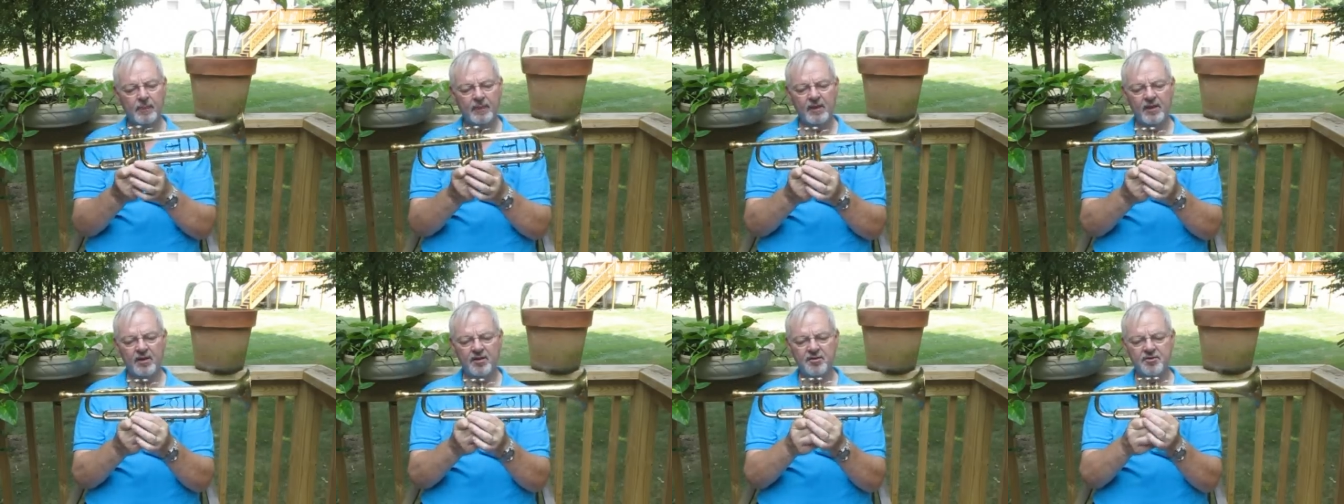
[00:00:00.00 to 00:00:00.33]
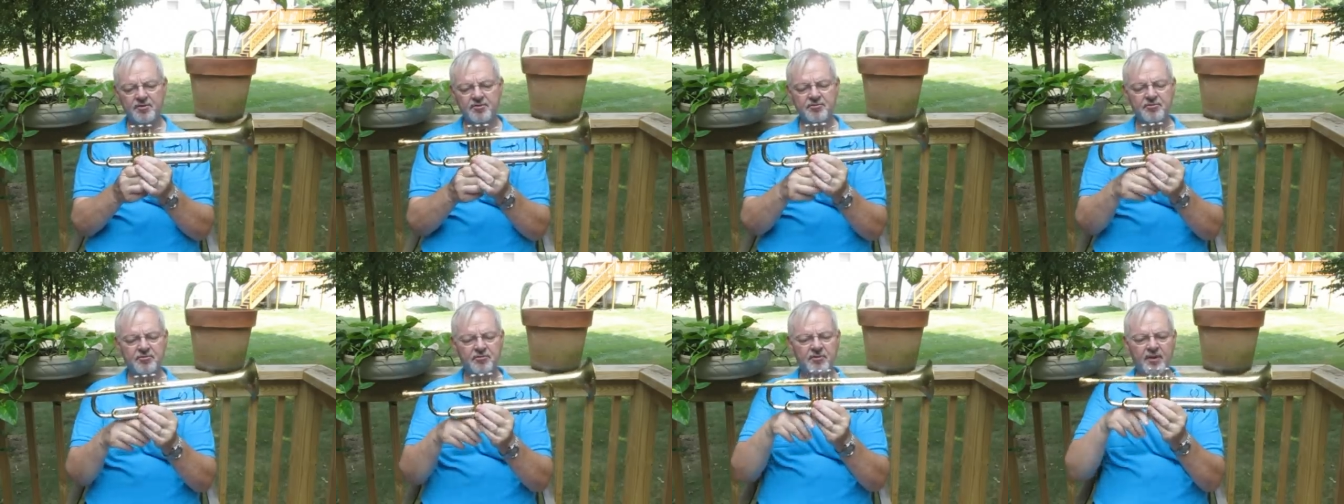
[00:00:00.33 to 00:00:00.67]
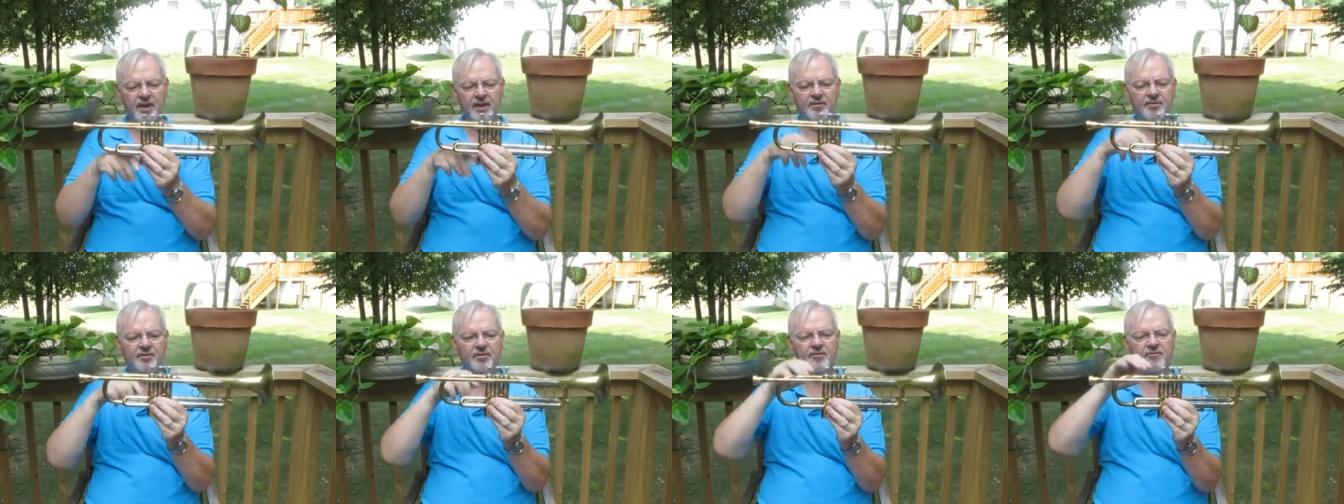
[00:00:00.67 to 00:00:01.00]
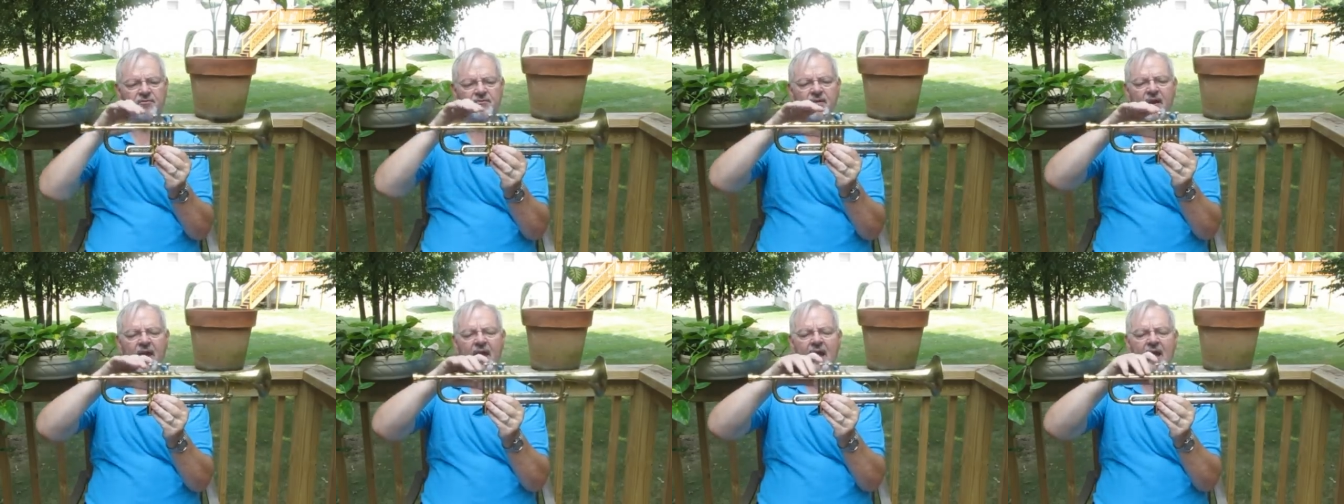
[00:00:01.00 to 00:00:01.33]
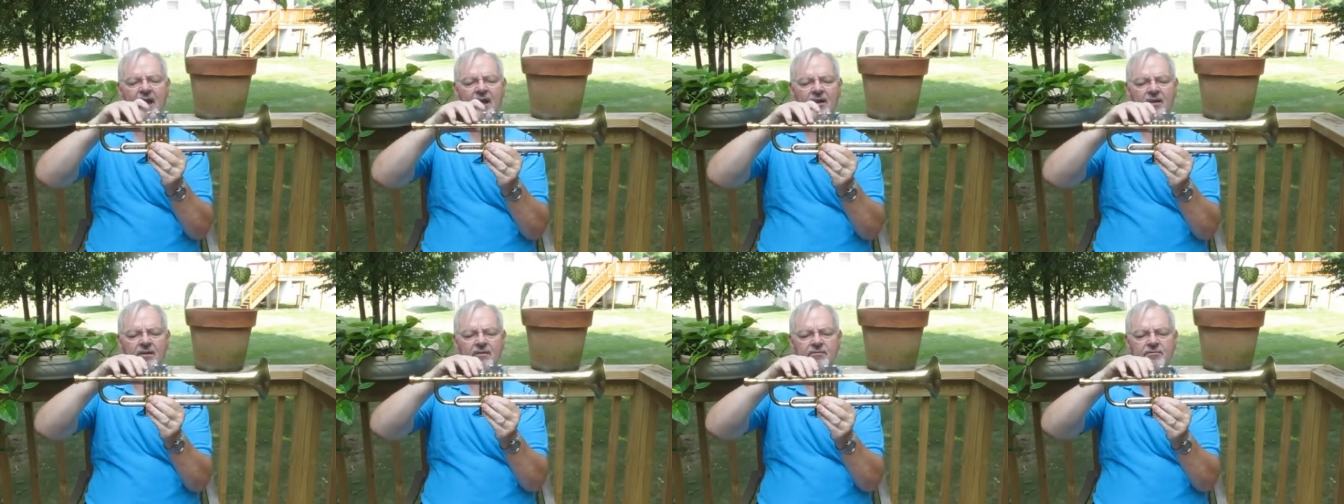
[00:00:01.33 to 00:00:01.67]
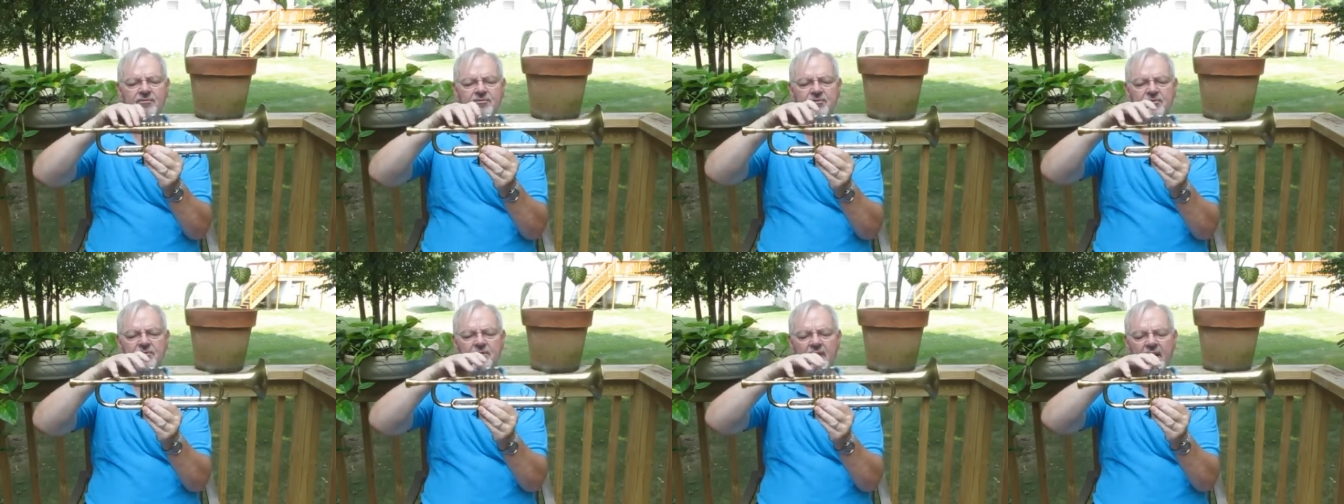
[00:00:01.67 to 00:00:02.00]
is that the
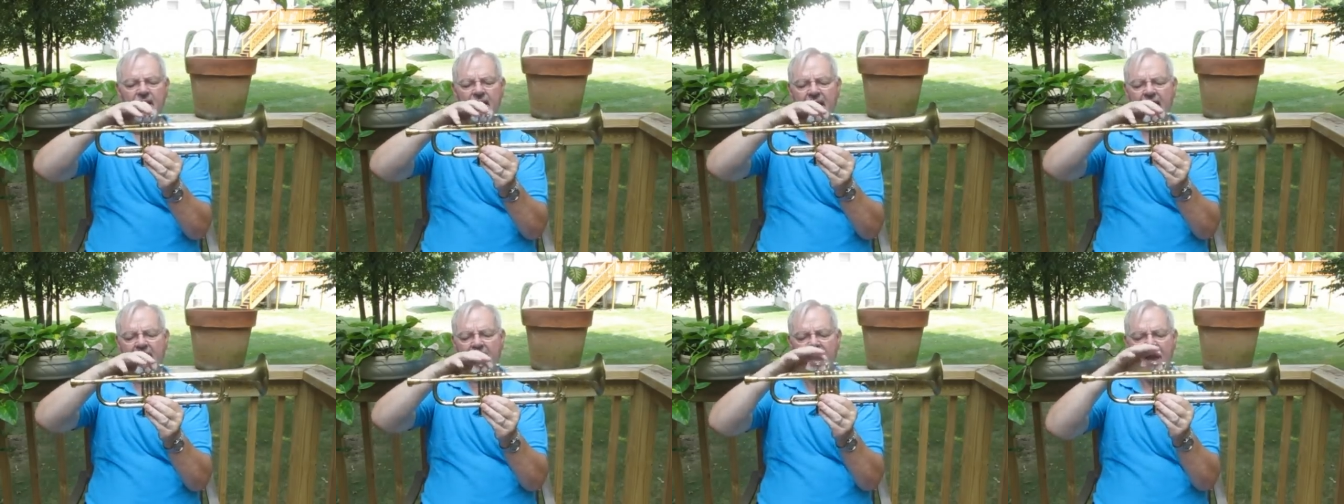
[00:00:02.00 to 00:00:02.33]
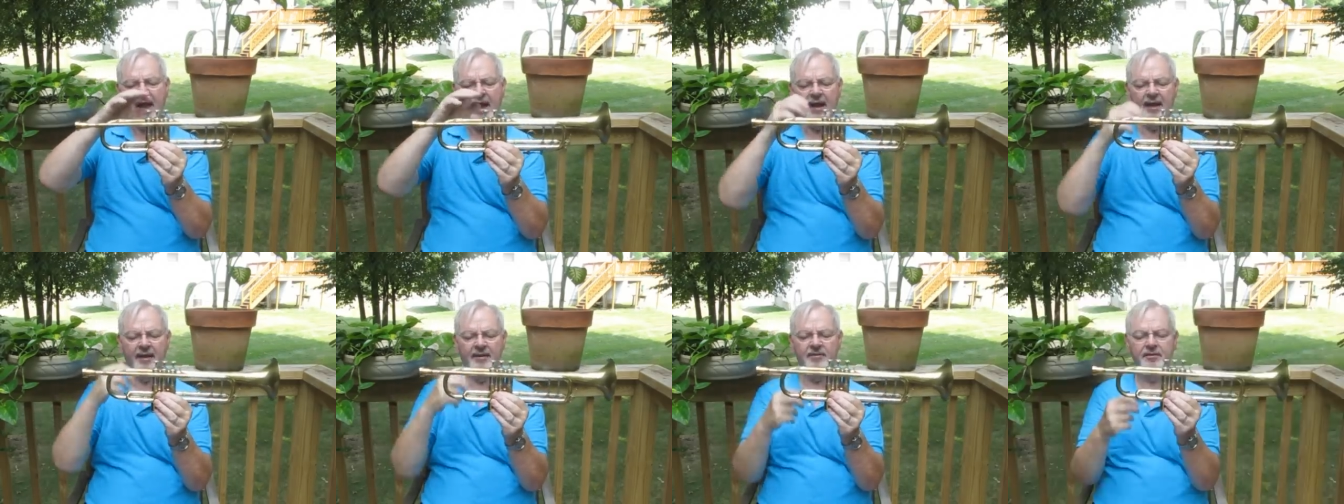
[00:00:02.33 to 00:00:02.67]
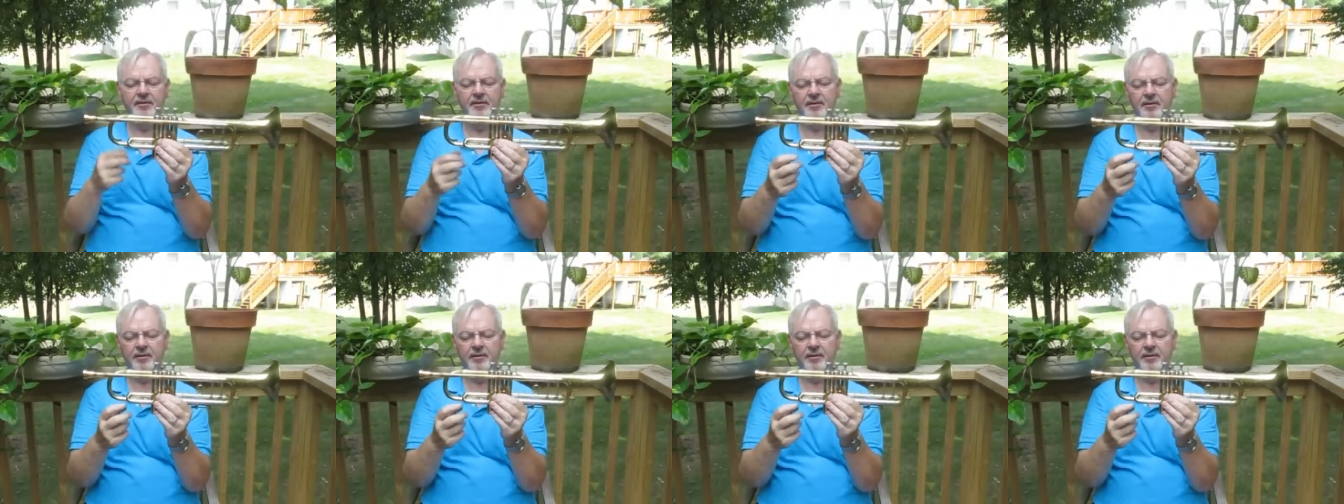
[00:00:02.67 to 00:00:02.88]
valves add